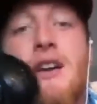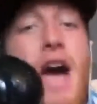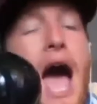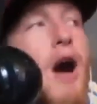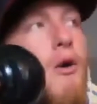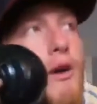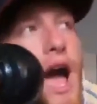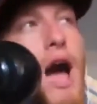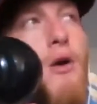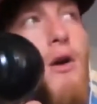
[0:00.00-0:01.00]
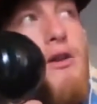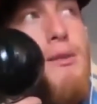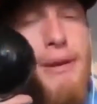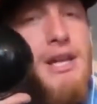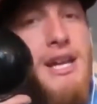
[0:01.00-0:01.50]
How are
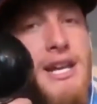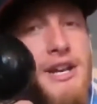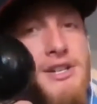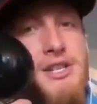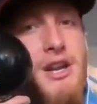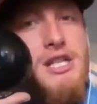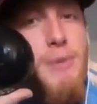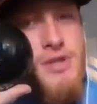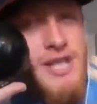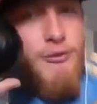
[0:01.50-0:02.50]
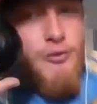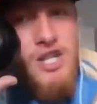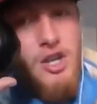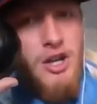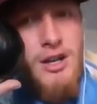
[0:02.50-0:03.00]
the billionaires supposed to get
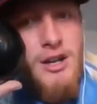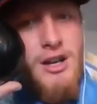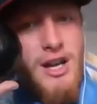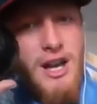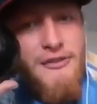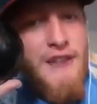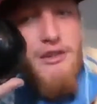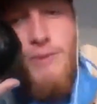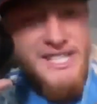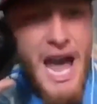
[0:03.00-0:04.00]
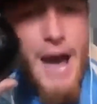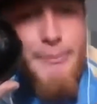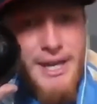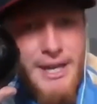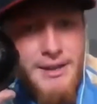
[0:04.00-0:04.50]
richer if everybody's happy?